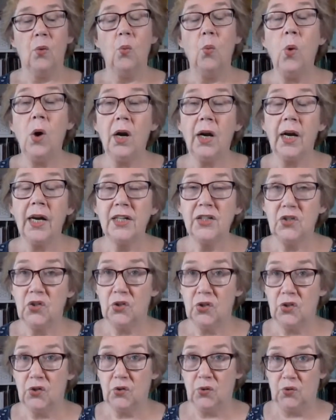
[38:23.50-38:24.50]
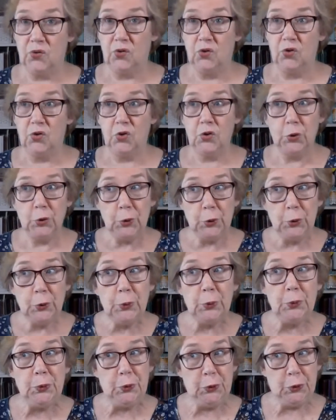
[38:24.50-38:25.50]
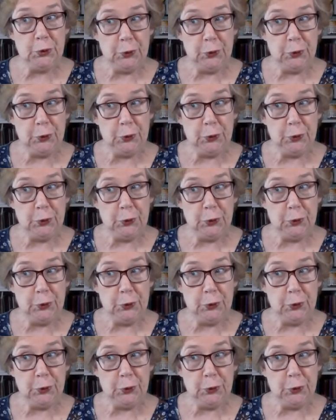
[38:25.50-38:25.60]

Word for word: What I do